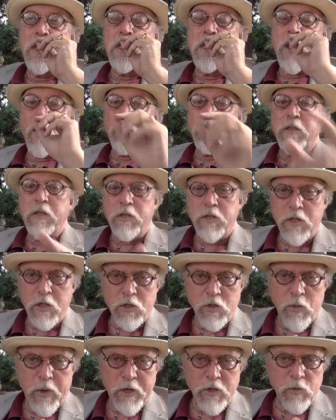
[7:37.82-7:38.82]
Now in this
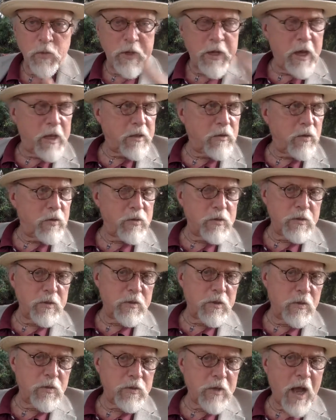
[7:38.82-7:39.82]
situation, we got those
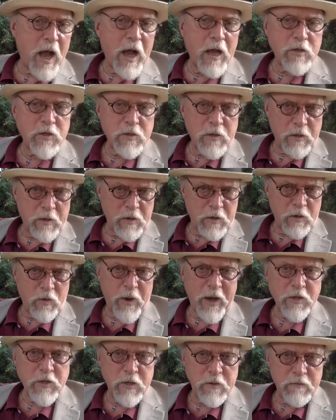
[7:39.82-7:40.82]
hostile,
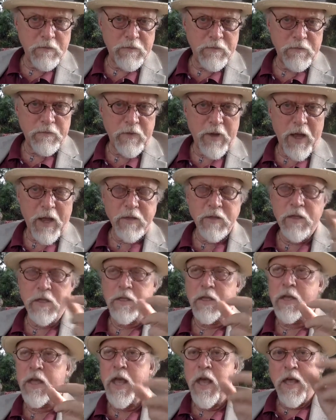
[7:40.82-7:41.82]
aggressive kinds of
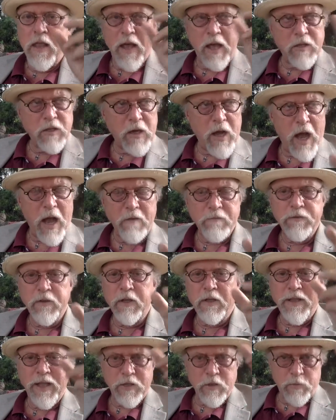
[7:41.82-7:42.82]
things. That's
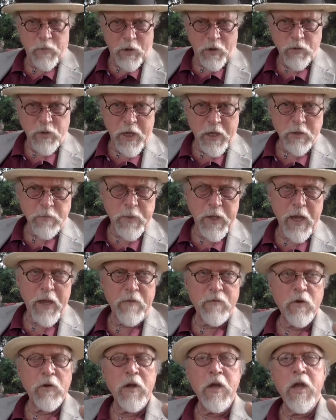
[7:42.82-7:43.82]
conflict, that's protest
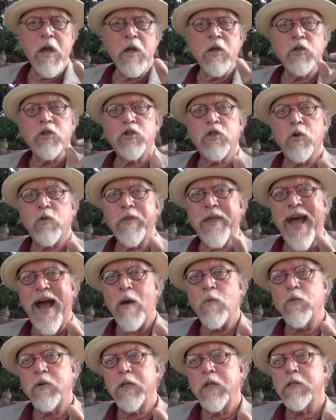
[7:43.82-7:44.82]
behavior. So
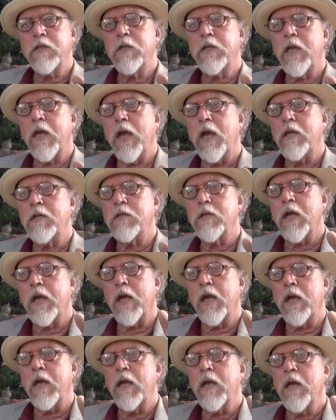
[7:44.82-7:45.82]
that would indicate
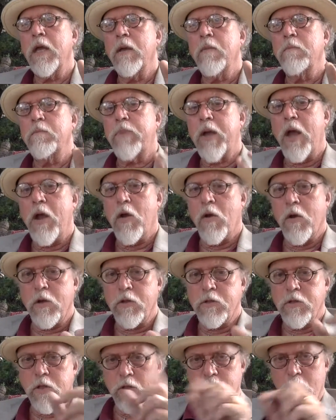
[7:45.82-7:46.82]
a
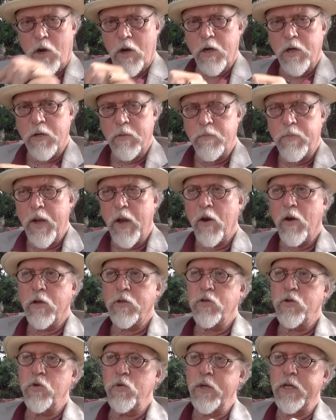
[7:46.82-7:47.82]
parent, the targeted
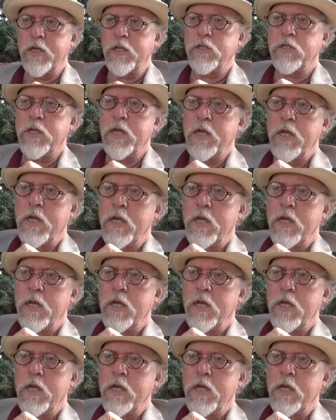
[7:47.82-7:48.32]
parent, who is